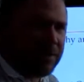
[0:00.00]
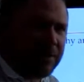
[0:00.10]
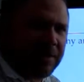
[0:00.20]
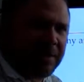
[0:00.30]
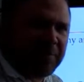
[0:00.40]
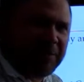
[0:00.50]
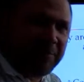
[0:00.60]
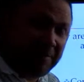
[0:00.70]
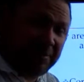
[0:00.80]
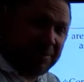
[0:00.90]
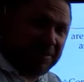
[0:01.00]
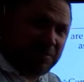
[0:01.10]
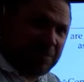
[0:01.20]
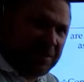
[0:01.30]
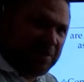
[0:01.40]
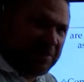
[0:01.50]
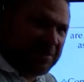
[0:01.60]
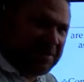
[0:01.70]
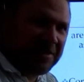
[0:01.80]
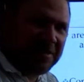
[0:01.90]
my favorite, the
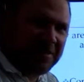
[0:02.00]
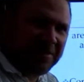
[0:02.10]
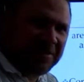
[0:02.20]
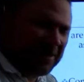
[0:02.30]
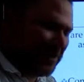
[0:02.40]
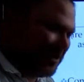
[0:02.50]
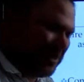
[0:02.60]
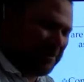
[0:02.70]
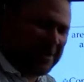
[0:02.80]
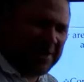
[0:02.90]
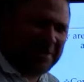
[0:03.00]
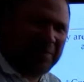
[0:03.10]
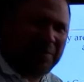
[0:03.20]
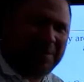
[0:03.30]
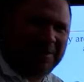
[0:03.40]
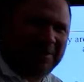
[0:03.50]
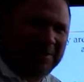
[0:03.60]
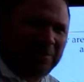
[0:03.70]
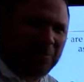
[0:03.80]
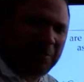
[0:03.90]
expendability theory. Men
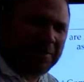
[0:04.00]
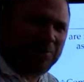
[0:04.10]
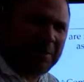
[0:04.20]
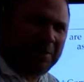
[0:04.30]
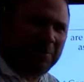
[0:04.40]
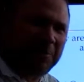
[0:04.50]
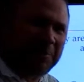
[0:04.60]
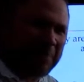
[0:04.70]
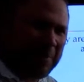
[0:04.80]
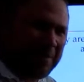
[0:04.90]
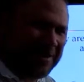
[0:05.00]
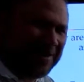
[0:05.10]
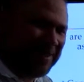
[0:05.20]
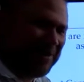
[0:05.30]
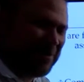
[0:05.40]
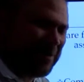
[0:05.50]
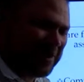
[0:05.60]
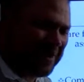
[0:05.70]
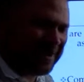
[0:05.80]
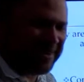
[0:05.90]
are more expendable than women, and you
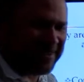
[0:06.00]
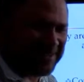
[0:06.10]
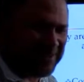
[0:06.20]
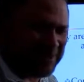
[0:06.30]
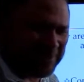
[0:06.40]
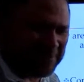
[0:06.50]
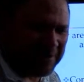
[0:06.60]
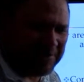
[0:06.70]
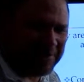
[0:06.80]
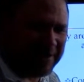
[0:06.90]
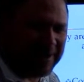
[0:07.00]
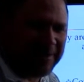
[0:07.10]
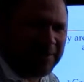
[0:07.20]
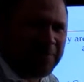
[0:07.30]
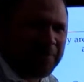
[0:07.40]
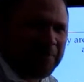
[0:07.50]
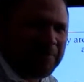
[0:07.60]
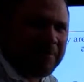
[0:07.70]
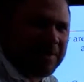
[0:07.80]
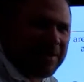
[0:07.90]
might think of this in terms of.
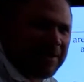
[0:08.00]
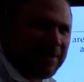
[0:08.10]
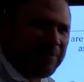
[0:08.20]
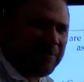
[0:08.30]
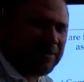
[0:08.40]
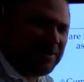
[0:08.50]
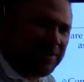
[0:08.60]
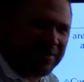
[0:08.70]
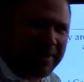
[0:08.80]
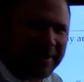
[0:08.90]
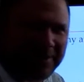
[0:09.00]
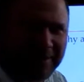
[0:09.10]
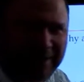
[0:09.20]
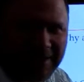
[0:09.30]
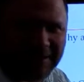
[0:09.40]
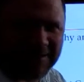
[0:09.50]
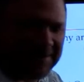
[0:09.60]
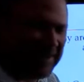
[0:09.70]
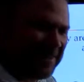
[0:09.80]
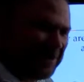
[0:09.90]
So you hear that, guys?
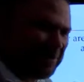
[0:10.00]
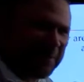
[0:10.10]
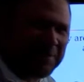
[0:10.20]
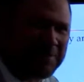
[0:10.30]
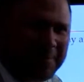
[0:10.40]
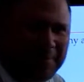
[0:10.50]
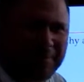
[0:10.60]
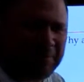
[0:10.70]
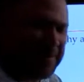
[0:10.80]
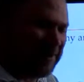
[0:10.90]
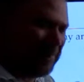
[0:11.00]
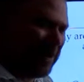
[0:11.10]
You're more expendable, but